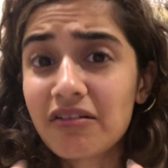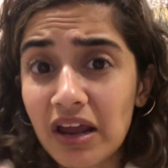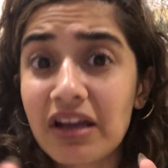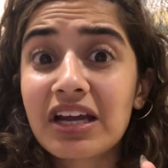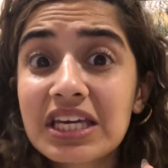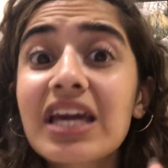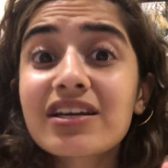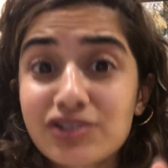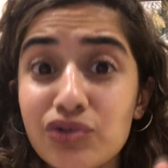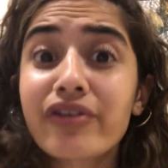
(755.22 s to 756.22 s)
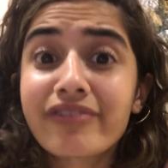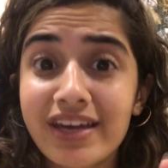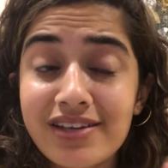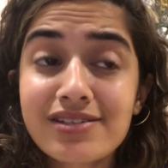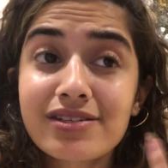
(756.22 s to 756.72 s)
like kicks to the
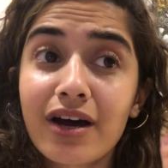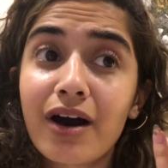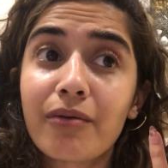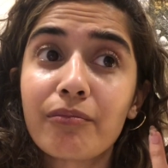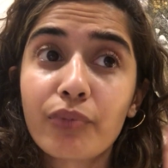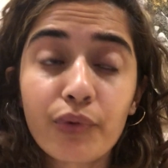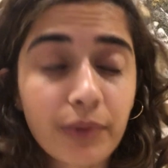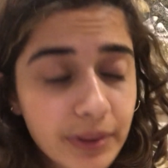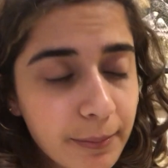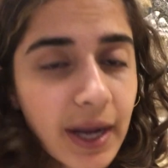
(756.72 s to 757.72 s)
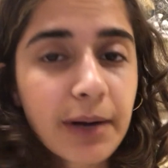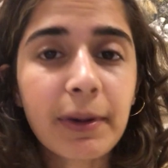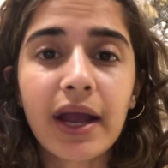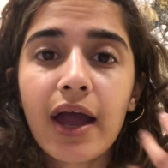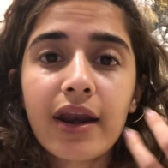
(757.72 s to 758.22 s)
face, both at the back of
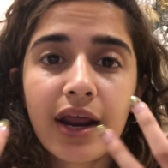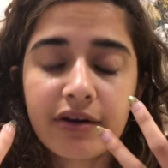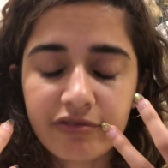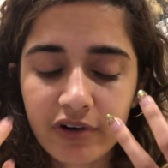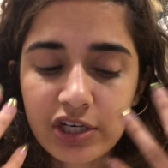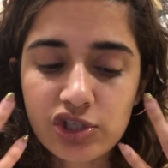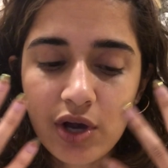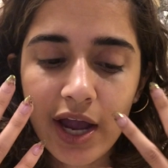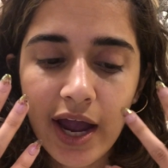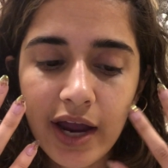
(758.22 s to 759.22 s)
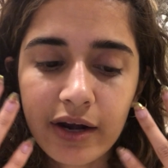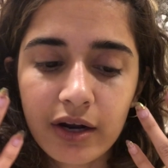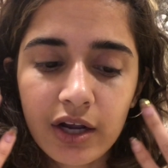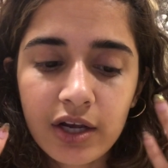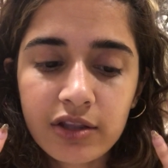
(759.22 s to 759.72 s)
my head and in front. So I had
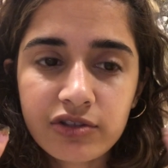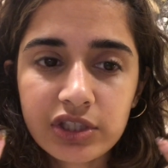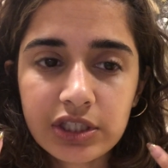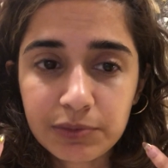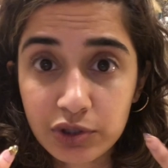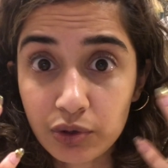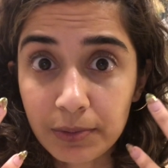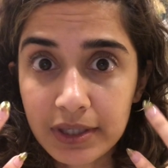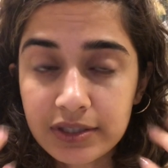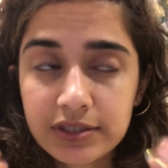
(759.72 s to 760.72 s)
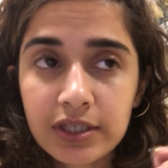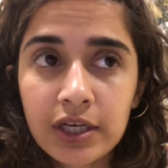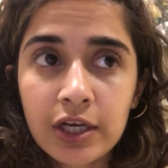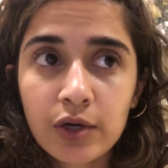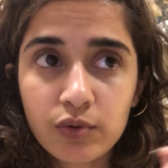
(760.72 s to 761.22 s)
3 hematomas,
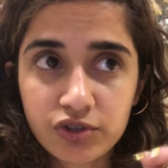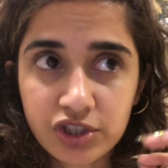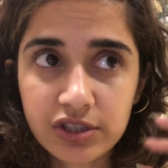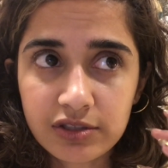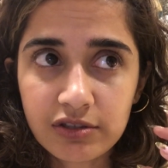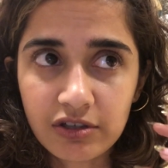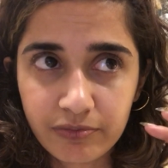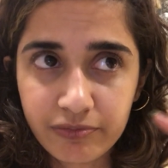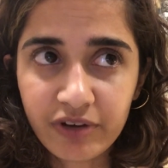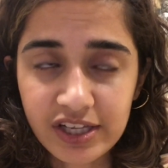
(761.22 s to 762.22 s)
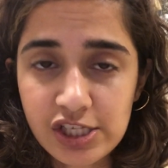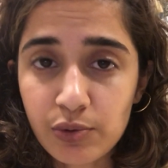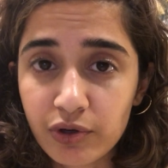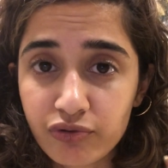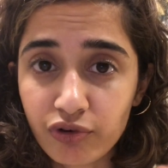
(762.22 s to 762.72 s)
which is a
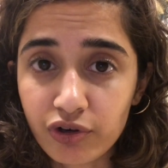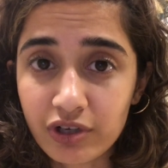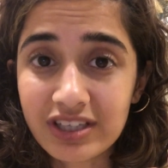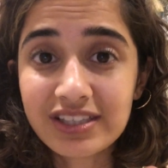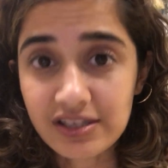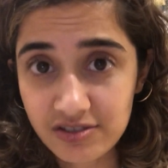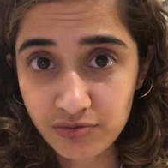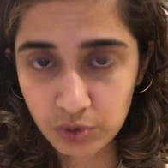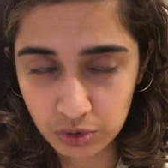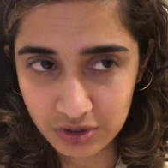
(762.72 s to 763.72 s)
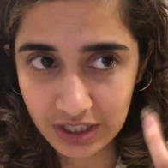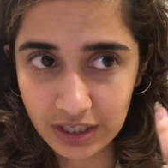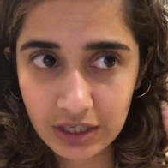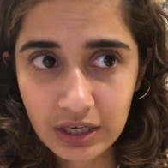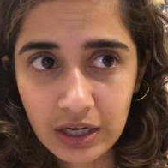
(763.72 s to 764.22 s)
fancy word for excessive
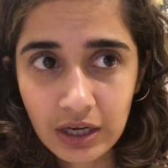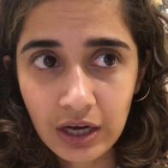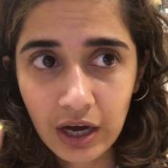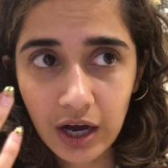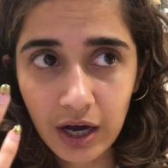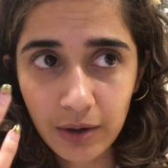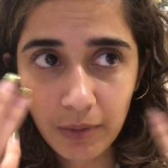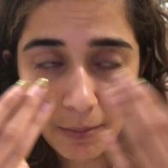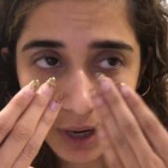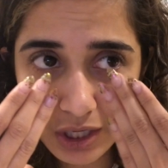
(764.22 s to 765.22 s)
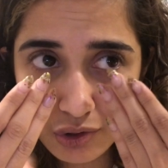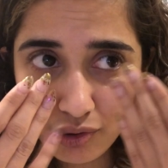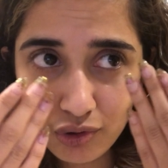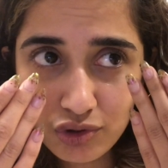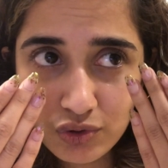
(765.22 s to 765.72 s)
bruising. My
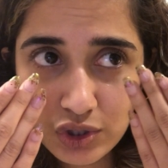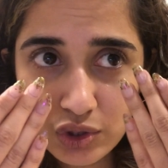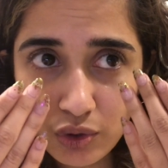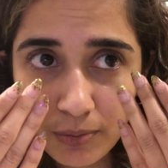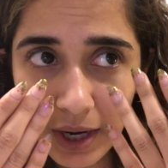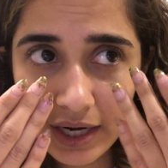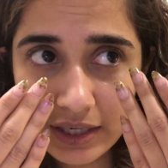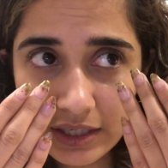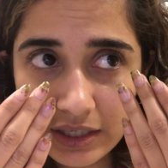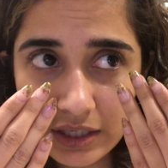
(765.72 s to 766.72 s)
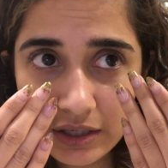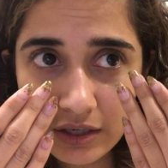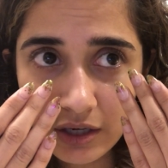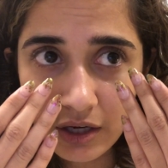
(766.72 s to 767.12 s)
nose was so badly